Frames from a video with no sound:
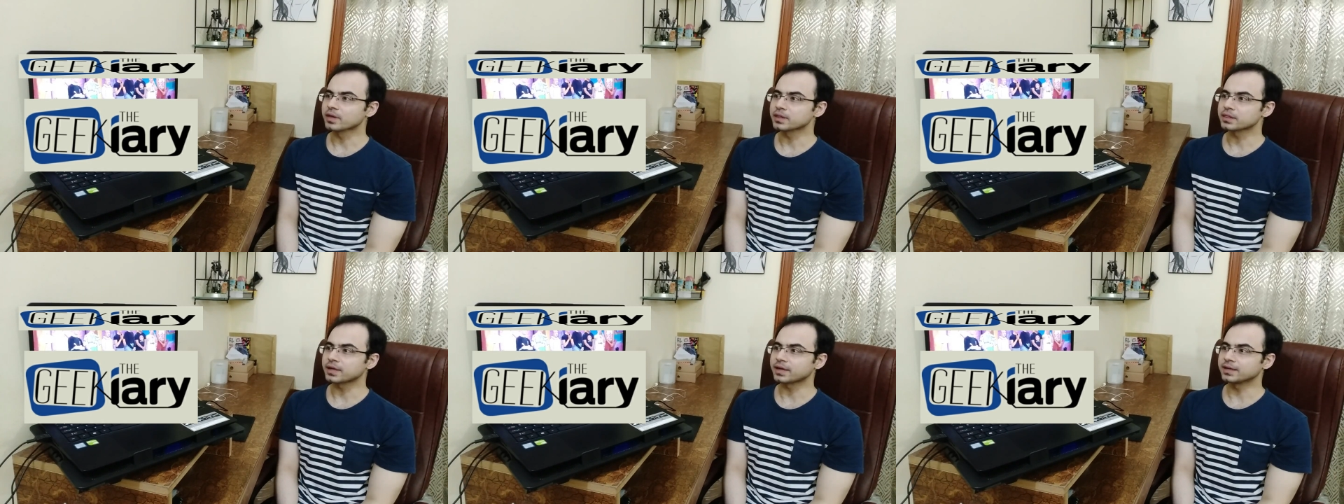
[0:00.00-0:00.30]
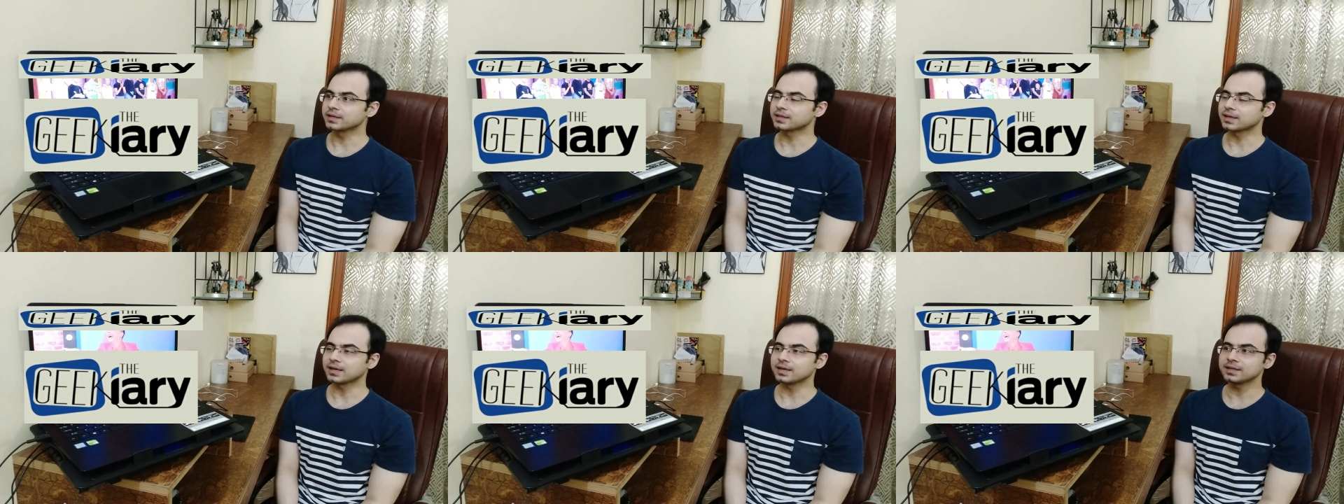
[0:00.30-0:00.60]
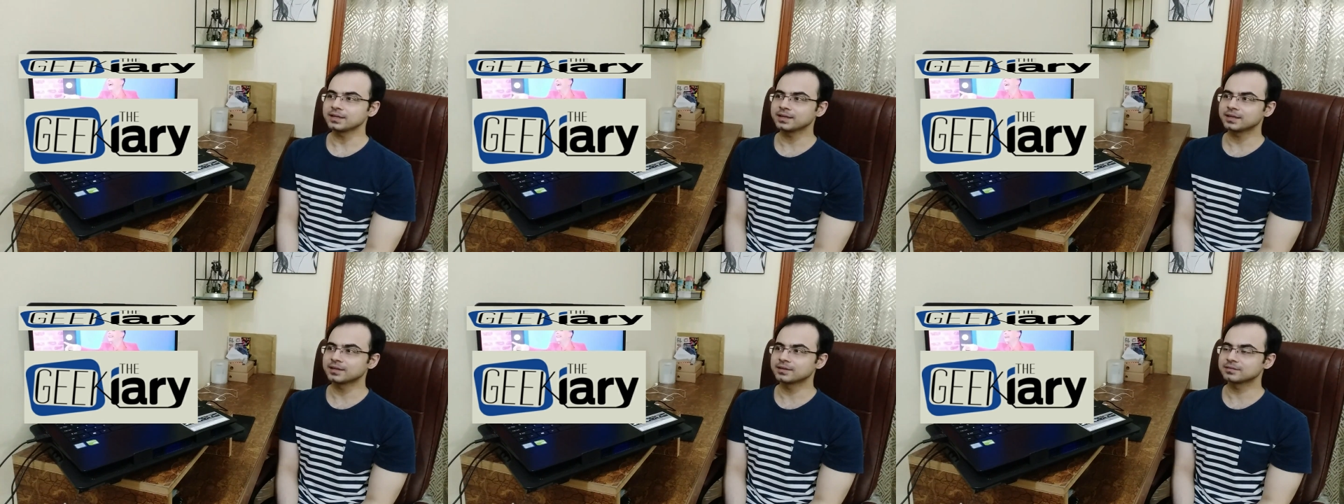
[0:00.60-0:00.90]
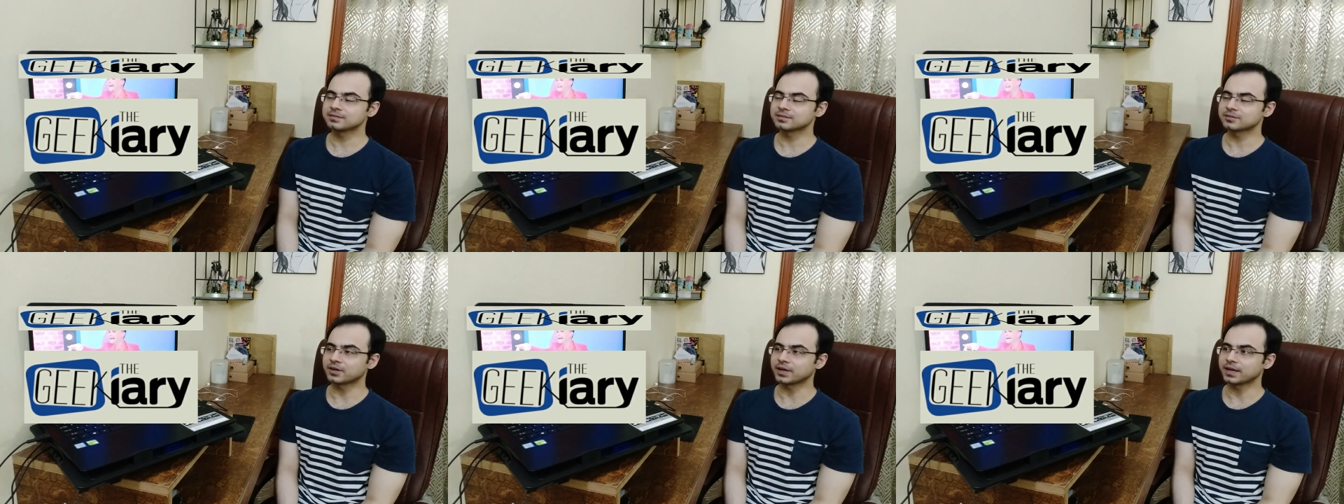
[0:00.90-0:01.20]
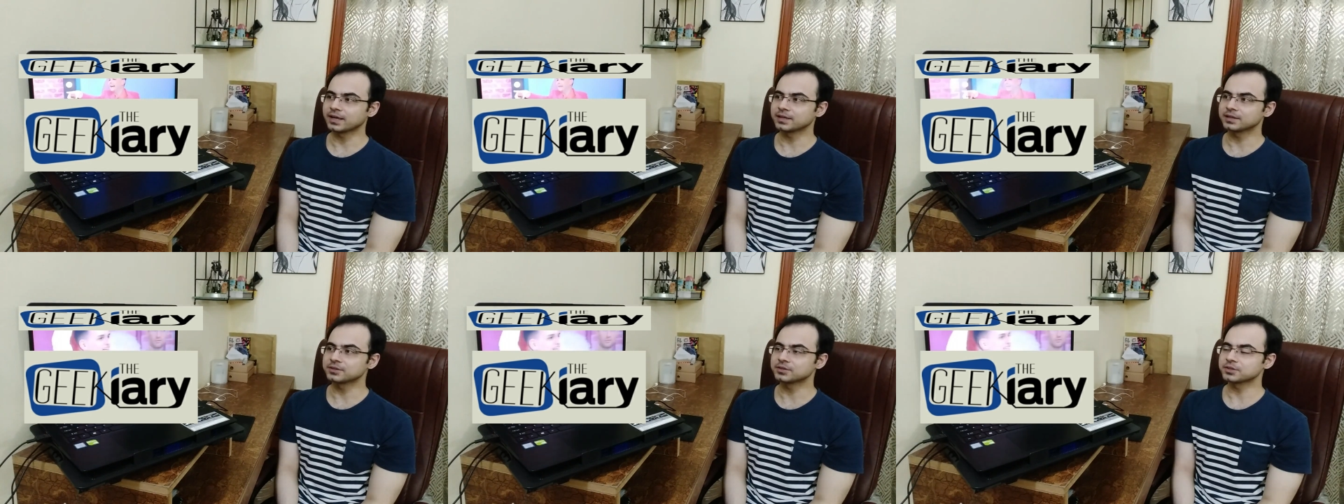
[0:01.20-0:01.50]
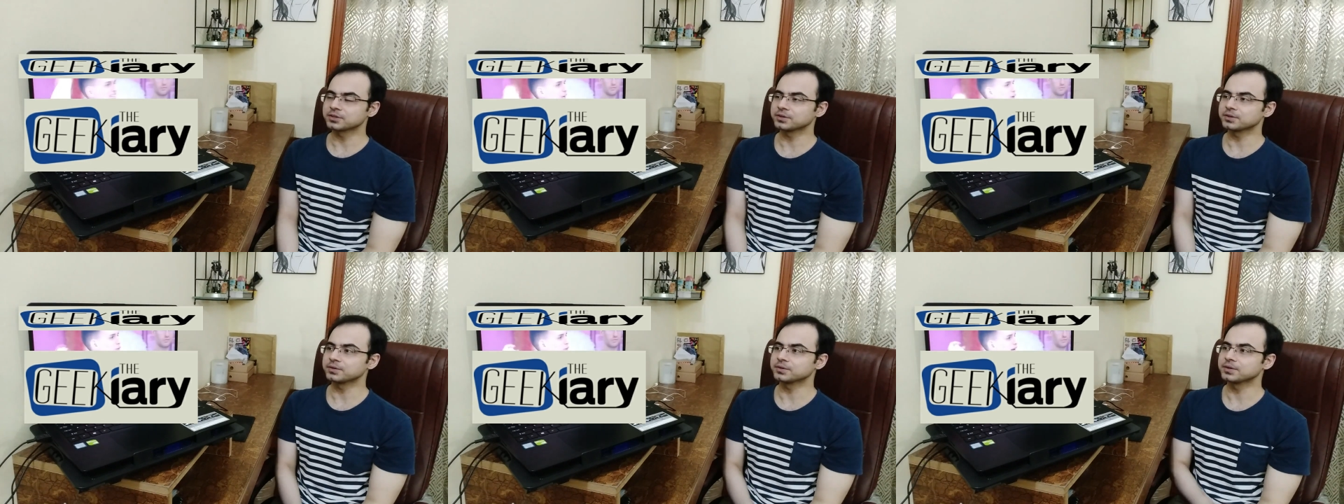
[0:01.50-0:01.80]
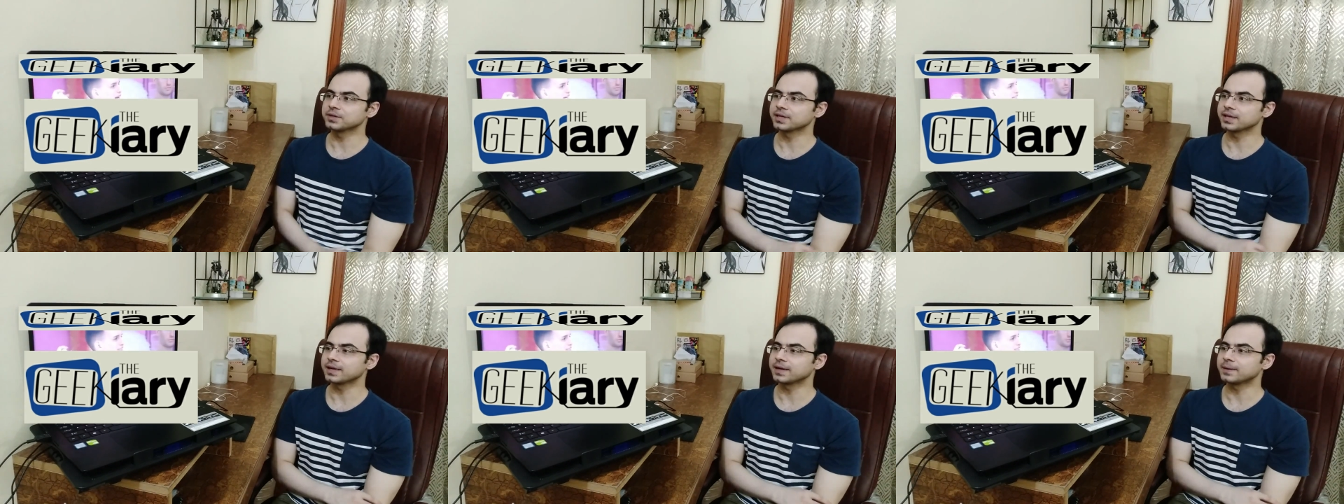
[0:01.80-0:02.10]
Sagittarius trying to,
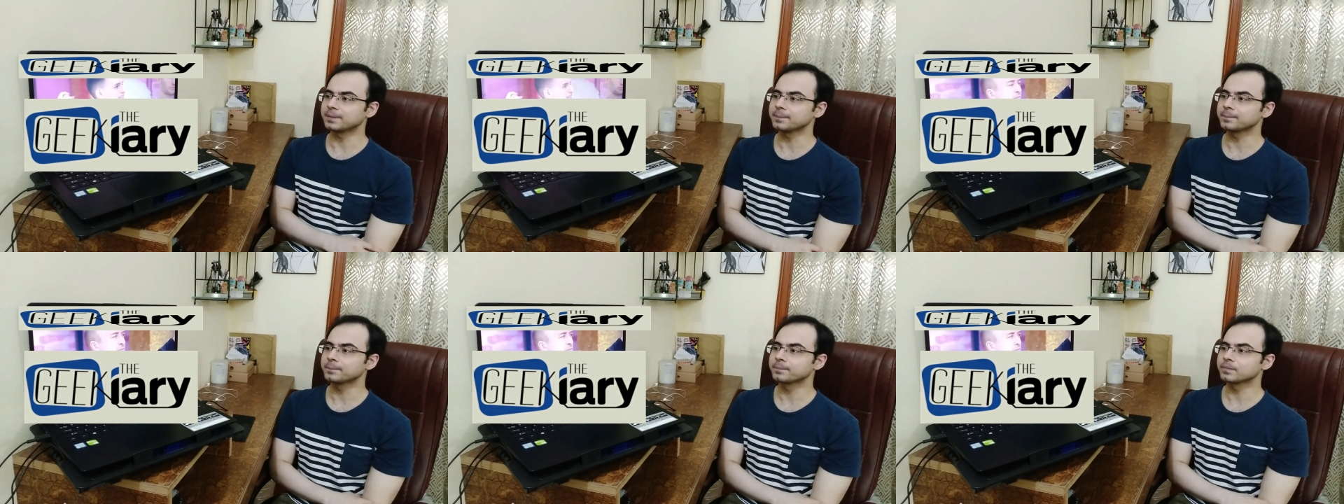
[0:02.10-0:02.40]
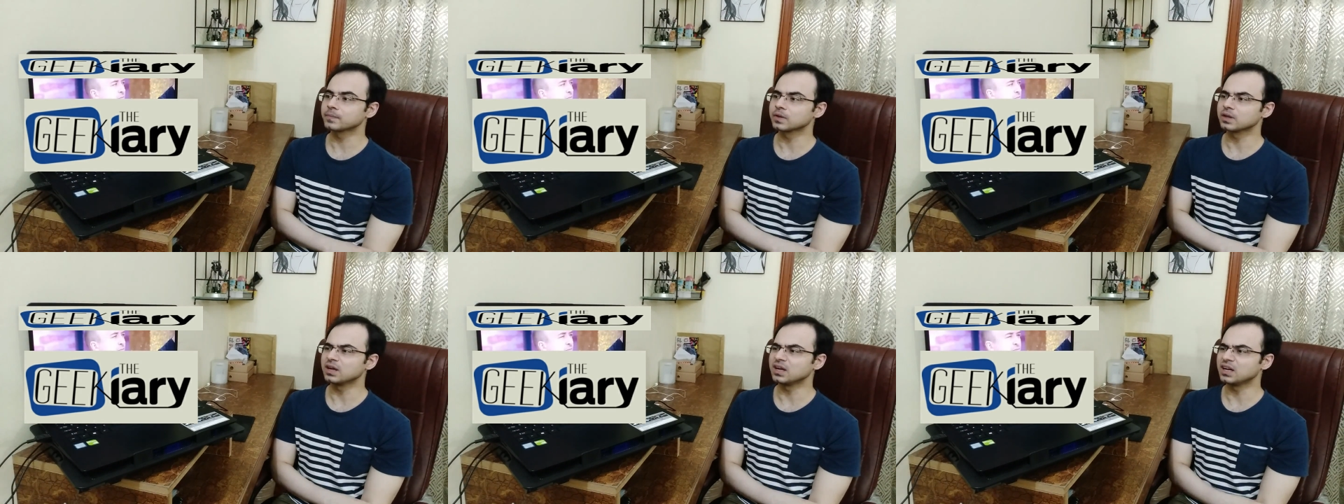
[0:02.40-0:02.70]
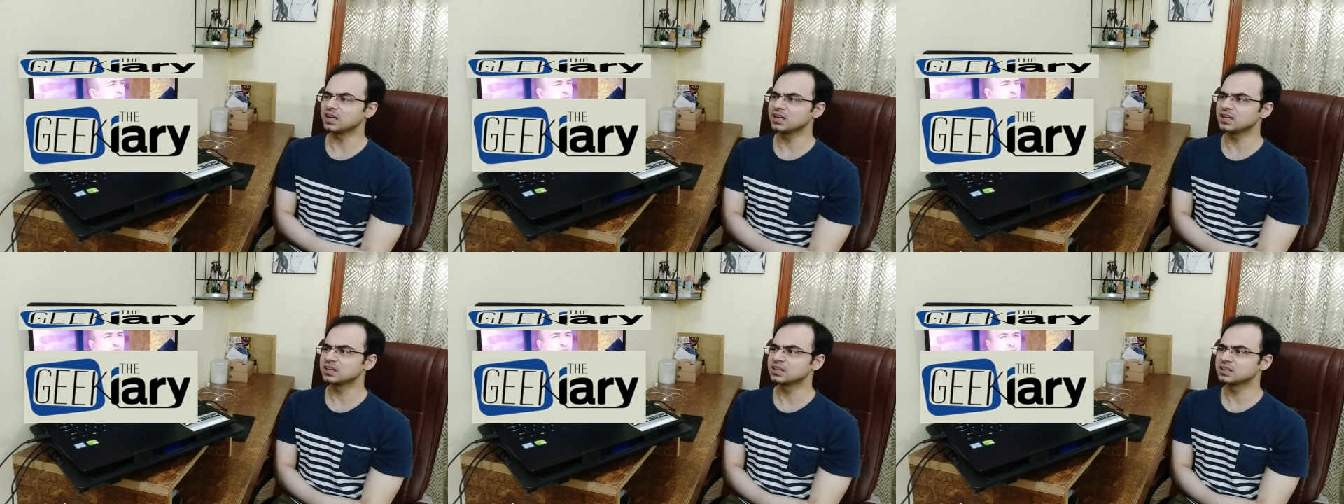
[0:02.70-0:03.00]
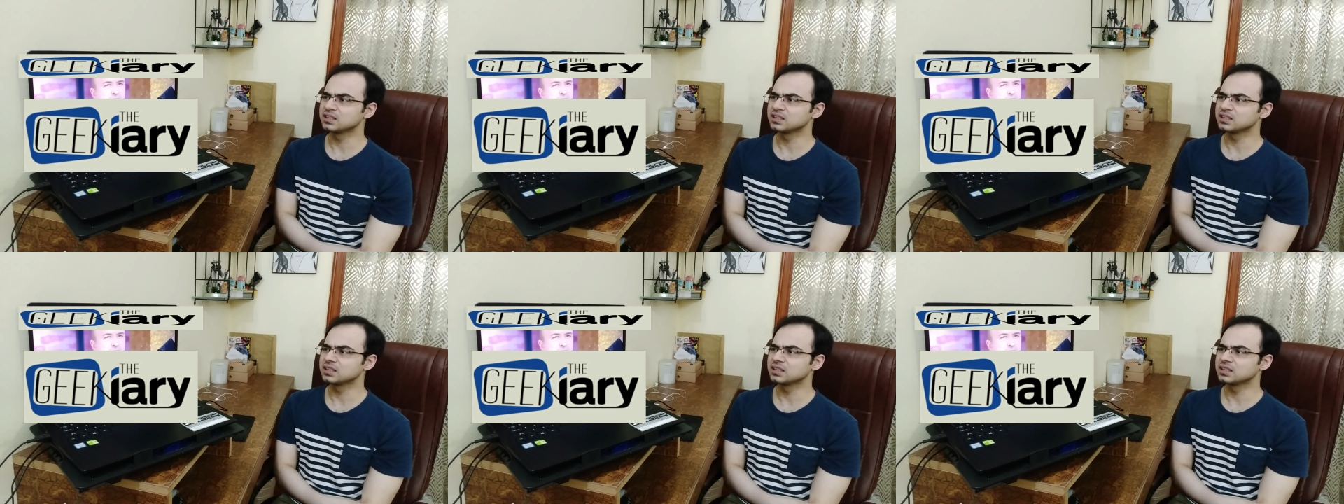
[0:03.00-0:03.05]
yeah. Huh?